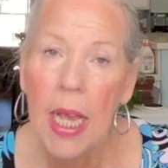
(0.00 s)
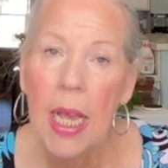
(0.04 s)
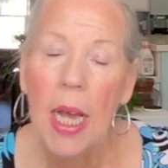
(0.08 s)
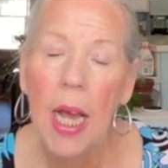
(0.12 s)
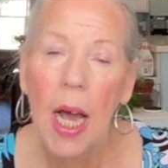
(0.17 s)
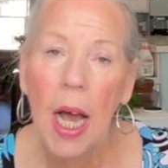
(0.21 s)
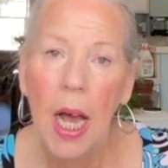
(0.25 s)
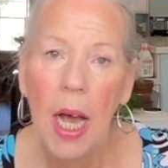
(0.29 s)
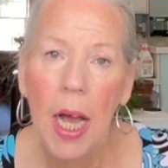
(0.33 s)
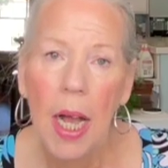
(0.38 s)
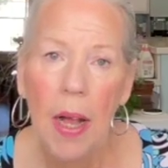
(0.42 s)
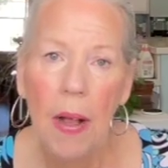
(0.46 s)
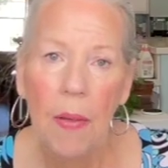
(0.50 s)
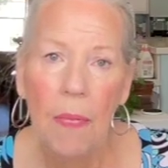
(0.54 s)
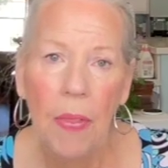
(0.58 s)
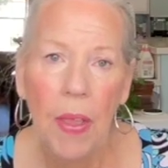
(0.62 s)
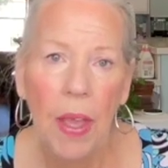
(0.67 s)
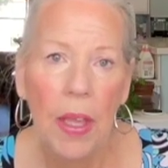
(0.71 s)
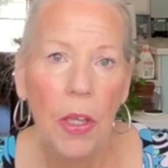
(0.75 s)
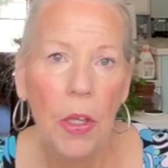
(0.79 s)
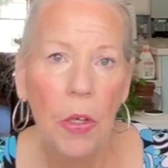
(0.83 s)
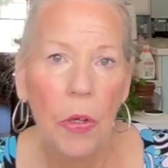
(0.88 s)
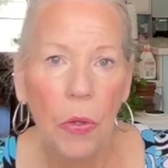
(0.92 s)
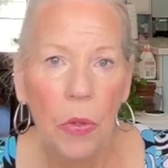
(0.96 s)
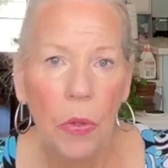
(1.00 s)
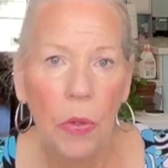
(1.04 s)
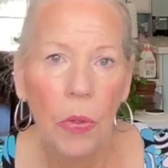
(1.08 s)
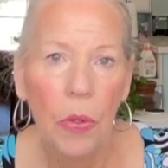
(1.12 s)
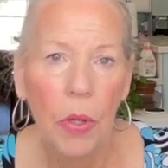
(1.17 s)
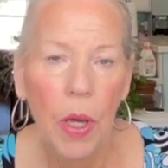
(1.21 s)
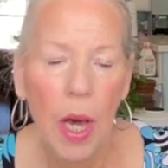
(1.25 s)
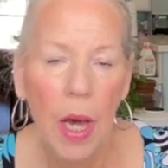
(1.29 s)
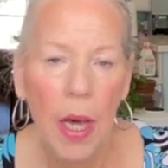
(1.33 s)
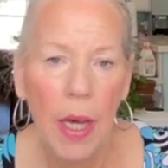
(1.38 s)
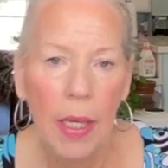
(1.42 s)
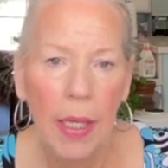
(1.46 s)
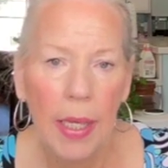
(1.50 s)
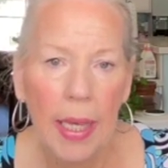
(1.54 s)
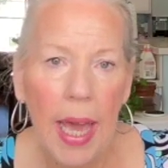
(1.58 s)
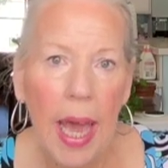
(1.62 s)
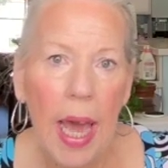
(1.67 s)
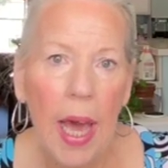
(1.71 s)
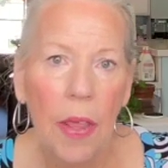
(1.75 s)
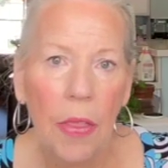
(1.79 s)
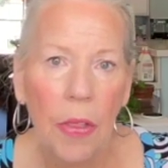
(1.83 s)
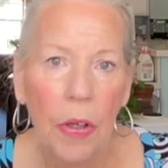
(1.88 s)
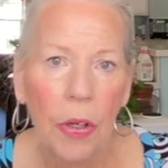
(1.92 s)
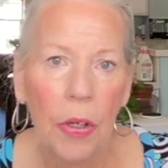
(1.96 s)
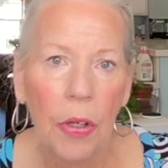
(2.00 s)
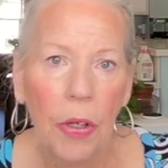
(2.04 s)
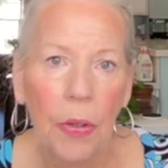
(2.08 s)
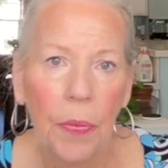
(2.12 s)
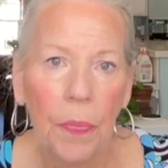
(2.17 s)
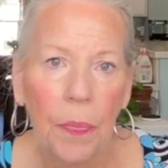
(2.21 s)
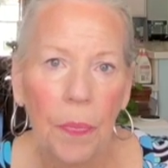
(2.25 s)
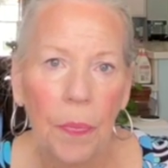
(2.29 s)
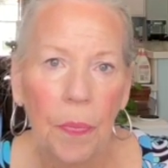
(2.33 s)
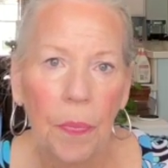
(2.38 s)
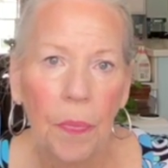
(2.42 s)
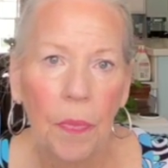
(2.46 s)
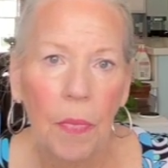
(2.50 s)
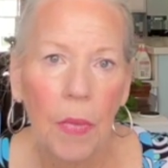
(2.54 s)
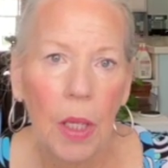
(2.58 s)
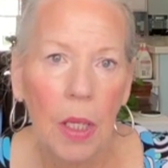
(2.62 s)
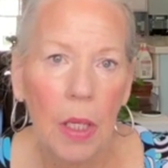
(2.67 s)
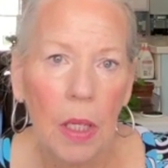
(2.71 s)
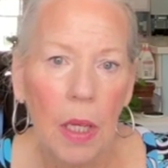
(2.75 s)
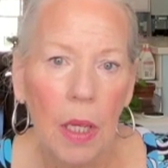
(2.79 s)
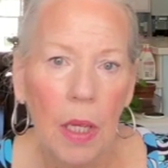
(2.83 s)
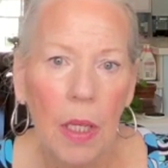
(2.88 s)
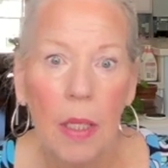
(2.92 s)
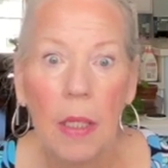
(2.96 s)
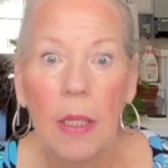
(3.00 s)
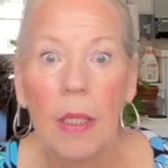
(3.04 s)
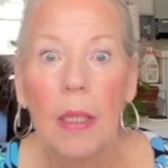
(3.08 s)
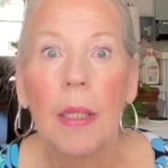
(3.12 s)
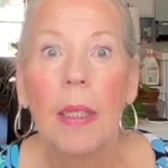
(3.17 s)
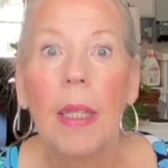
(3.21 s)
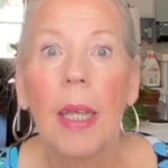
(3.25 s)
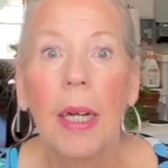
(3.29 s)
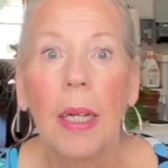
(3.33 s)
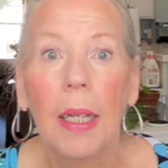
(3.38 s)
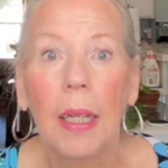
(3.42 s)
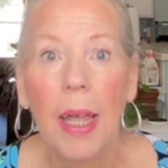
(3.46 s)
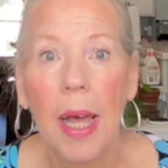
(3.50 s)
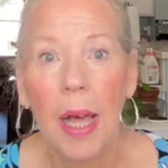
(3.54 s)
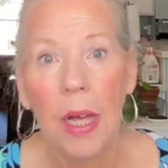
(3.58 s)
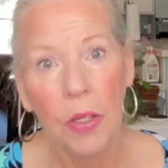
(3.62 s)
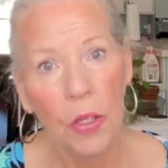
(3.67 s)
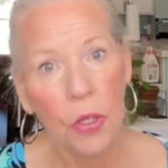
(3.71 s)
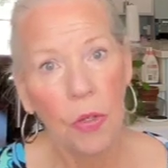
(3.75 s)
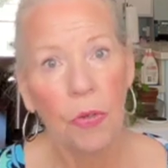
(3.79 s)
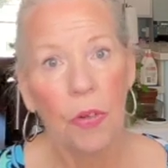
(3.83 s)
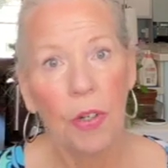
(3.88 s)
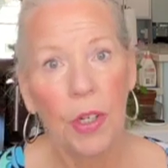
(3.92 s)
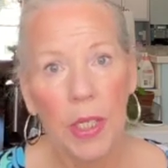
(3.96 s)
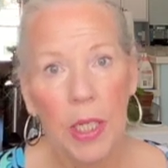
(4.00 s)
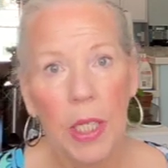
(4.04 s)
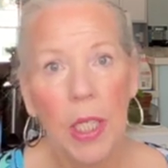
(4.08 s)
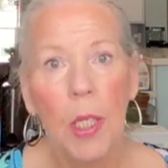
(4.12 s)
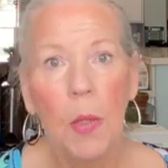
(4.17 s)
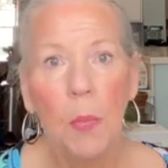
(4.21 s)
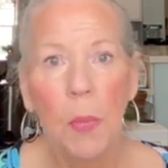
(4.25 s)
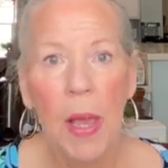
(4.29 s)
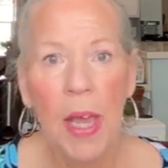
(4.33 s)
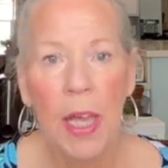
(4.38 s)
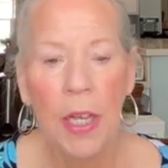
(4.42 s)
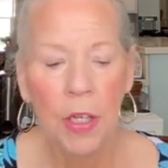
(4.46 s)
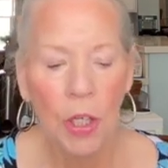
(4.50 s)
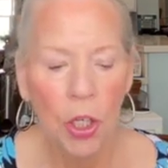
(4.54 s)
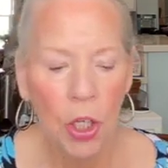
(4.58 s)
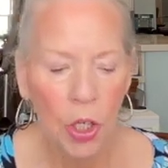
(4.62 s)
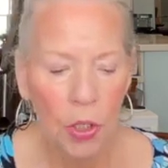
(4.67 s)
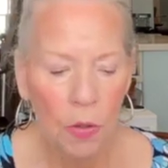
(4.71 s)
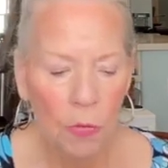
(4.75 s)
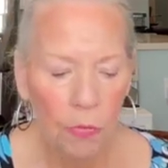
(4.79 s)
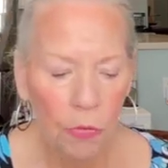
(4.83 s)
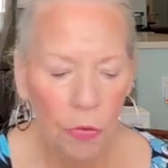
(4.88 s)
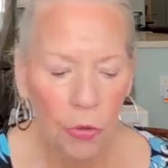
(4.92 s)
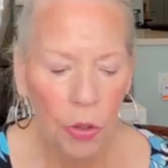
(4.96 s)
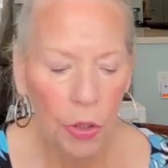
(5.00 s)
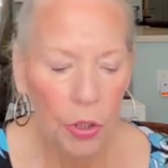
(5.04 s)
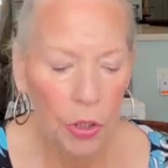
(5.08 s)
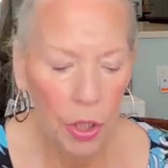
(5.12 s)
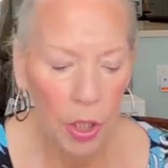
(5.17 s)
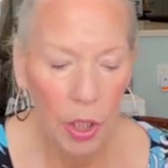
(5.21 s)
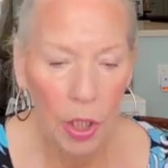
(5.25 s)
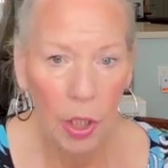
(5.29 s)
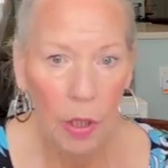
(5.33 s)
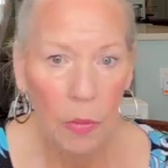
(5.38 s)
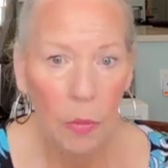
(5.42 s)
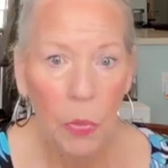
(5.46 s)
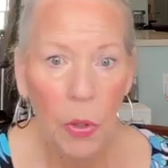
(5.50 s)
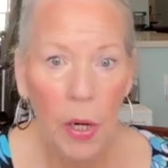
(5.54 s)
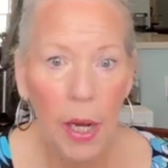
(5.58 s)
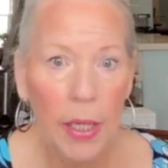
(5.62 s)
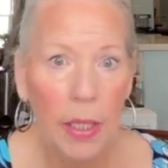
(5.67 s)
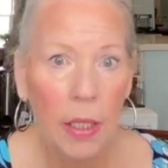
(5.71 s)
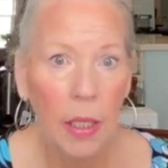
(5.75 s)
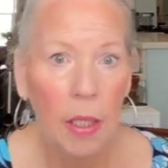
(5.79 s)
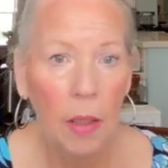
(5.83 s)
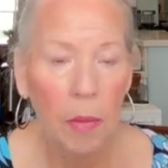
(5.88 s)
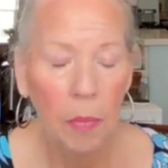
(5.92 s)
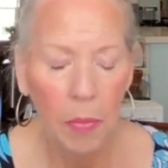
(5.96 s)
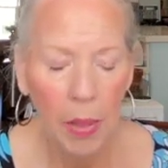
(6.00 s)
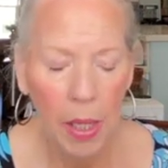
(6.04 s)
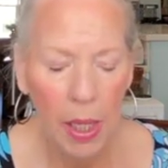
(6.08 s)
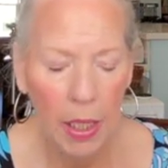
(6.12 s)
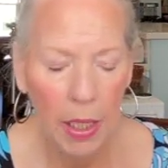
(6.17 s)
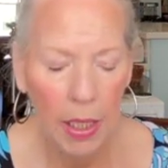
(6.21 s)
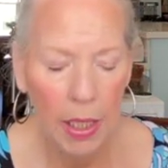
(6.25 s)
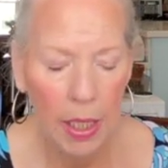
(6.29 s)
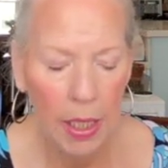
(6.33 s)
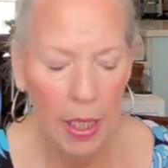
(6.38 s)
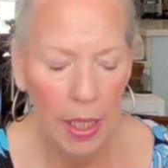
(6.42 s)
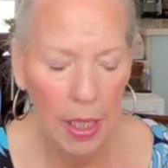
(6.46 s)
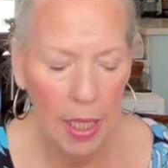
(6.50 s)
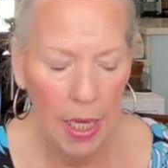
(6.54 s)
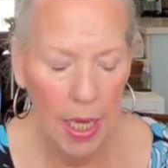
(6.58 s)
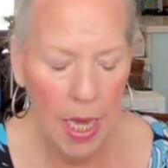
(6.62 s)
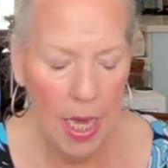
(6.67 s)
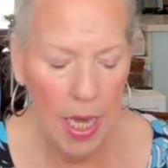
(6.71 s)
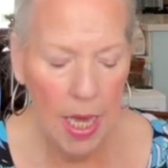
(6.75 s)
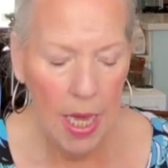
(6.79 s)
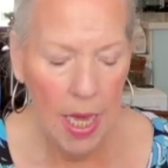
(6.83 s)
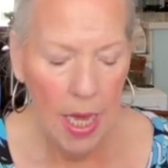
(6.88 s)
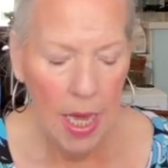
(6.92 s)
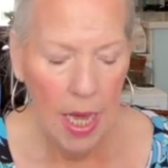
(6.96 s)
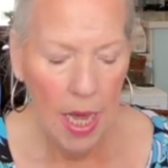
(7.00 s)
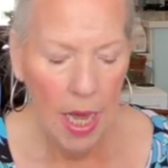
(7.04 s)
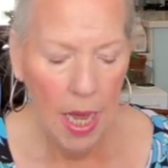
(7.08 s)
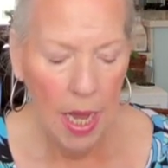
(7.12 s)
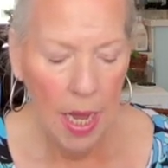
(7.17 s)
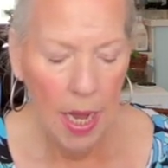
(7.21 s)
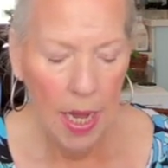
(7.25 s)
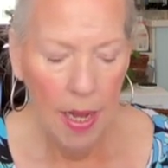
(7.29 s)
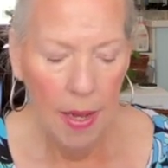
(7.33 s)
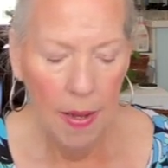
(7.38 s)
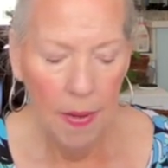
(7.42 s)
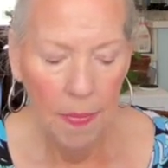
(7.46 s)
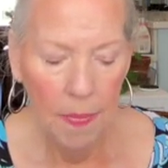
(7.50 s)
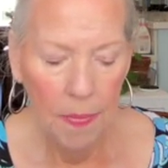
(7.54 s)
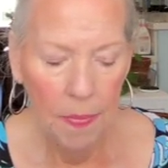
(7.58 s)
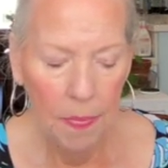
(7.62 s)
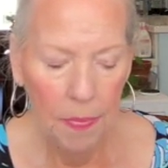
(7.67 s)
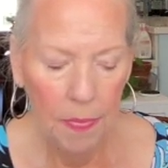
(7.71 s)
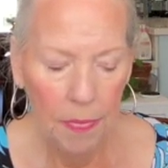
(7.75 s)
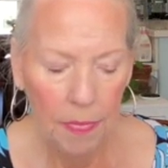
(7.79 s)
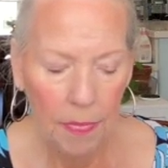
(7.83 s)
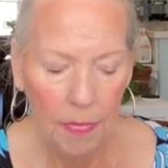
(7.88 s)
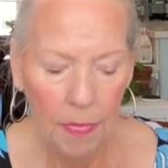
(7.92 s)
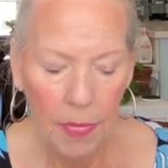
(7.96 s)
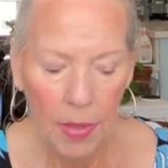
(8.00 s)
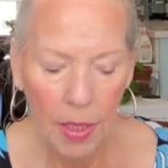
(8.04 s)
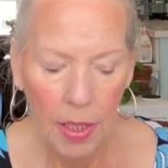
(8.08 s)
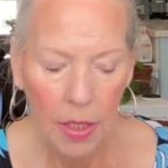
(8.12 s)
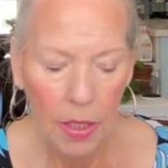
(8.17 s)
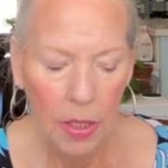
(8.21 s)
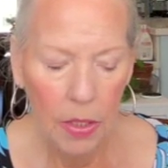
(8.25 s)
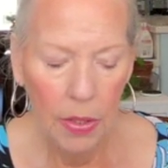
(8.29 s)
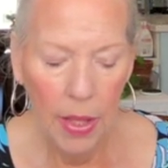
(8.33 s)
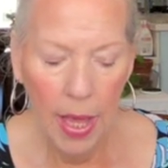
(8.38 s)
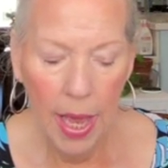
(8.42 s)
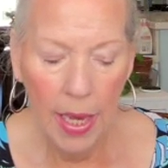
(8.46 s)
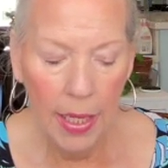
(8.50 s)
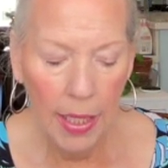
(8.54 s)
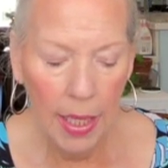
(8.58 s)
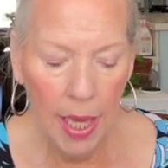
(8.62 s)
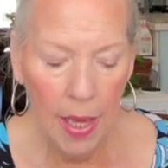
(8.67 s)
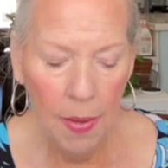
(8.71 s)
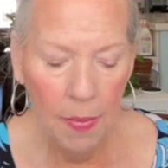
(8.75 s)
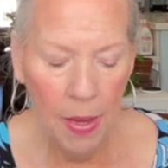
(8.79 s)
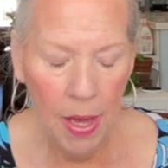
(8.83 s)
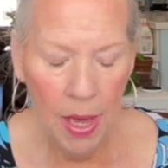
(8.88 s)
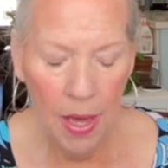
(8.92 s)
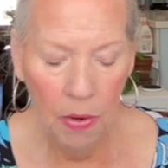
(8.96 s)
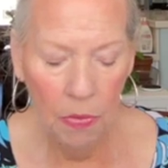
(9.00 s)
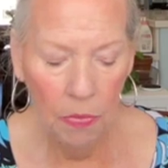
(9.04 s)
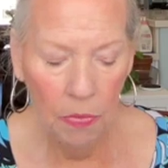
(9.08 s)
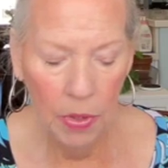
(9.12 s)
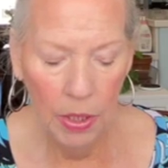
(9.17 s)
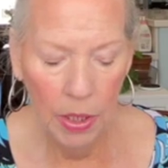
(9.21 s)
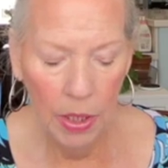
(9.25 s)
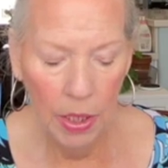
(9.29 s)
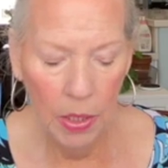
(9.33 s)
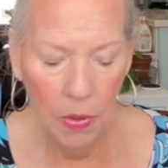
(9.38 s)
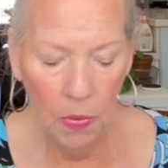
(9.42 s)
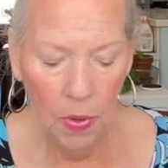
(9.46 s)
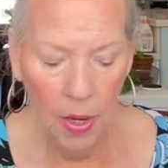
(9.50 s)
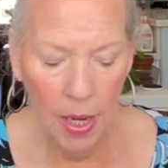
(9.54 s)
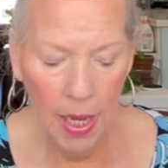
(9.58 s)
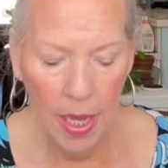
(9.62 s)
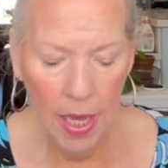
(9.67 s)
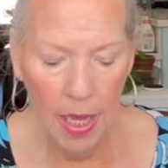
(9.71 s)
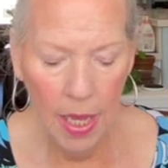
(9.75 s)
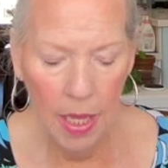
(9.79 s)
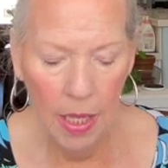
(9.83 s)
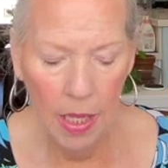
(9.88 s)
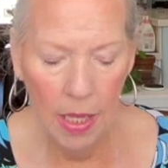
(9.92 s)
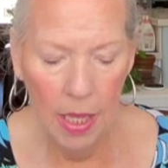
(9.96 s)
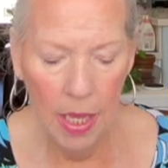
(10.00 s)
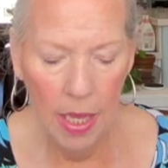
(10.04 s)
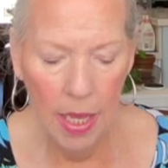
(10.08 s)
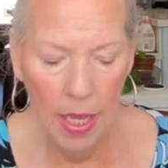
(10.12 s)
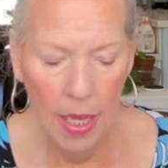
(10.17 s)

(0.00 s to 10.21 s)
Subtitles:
that you gather, that allows for expansion for the pregnant belly. So that came out really well.